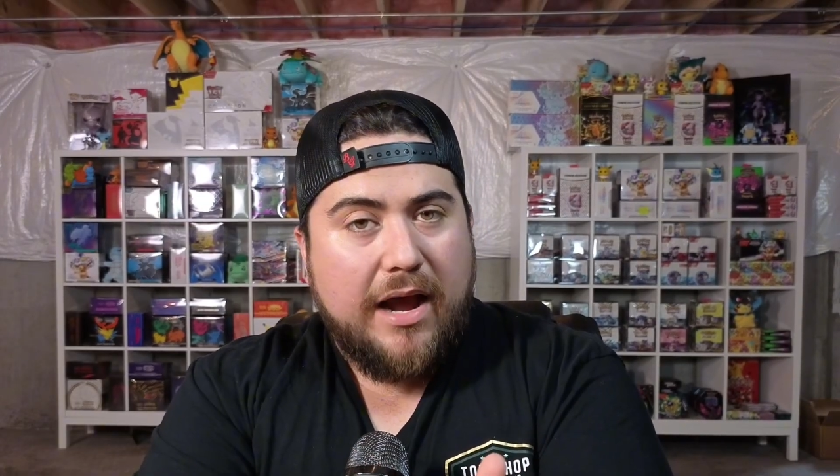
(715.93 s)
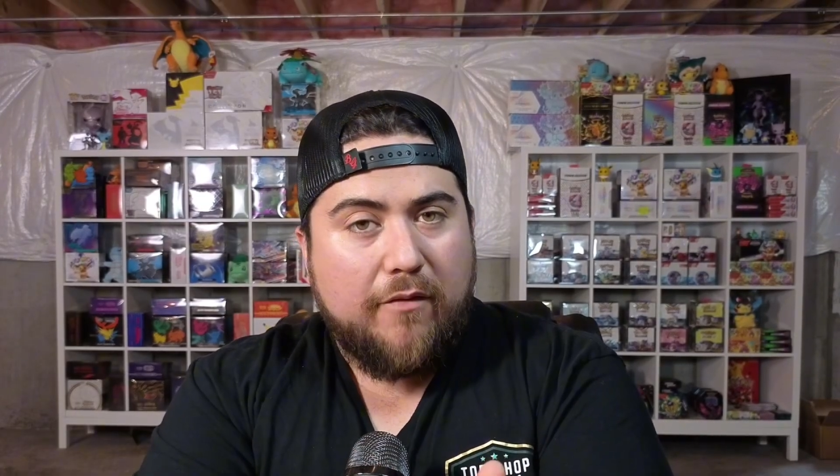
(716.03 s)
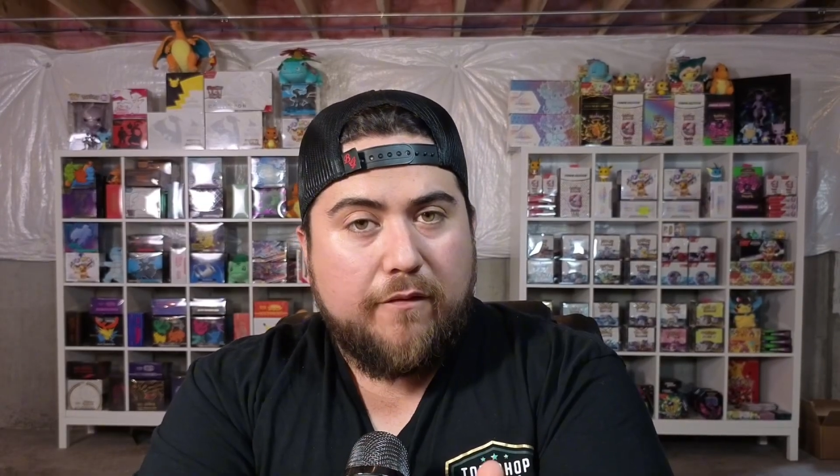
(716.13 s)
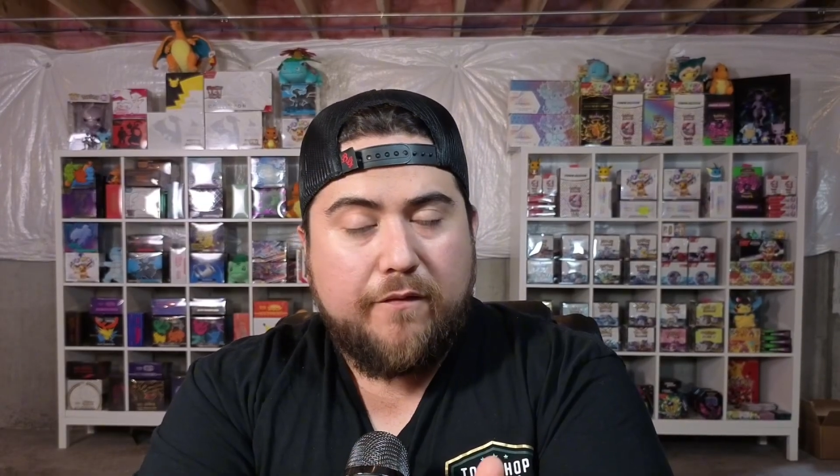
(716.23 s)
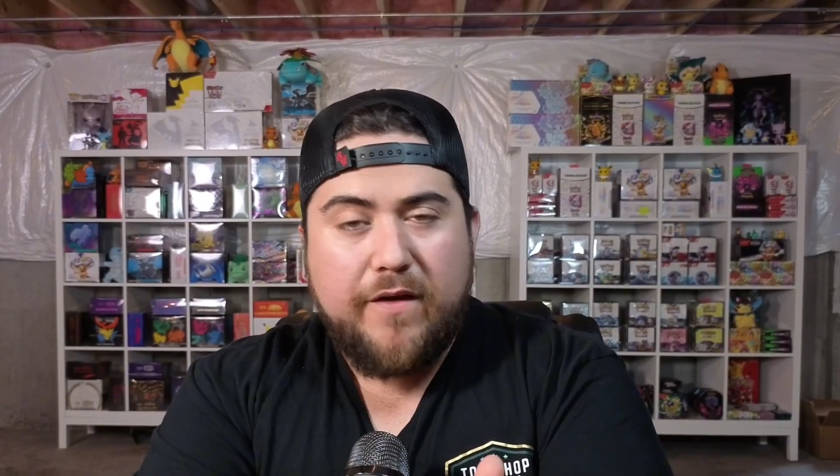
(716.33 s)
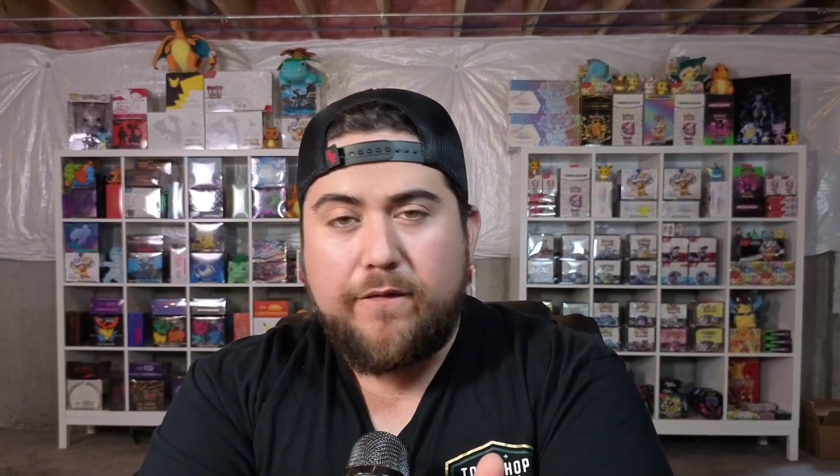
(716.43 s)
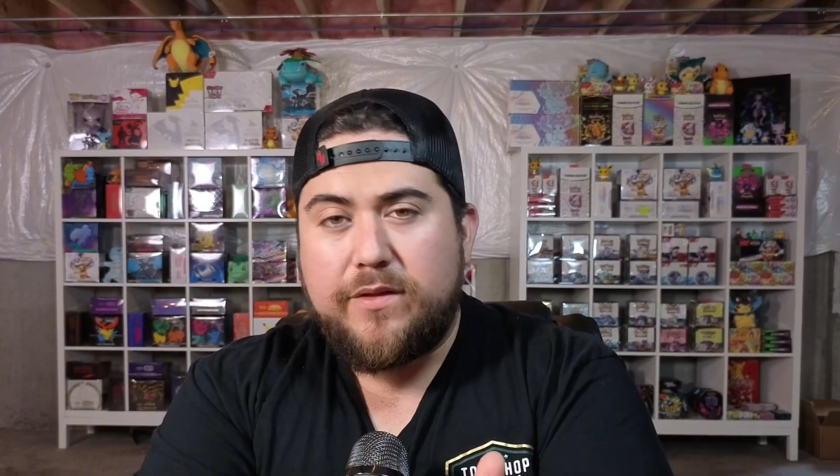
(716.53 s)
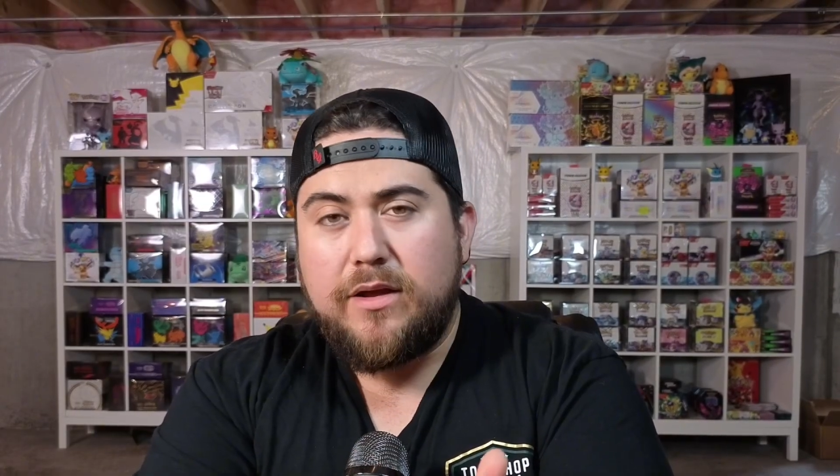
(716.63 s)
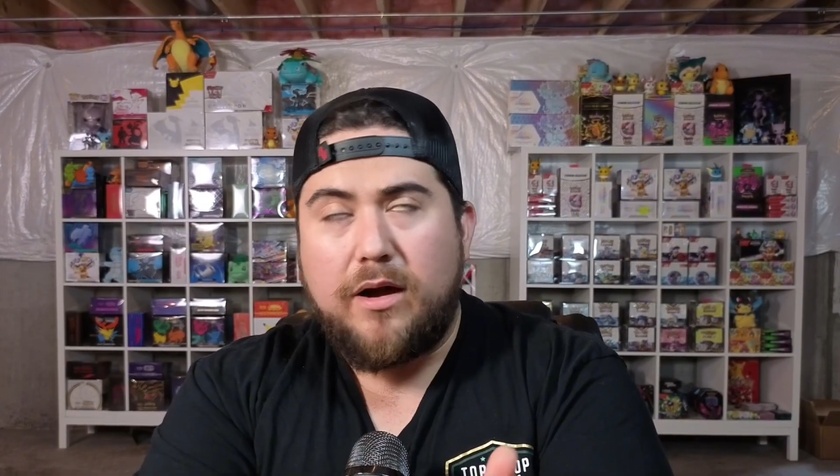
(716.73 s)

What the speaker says: 40 to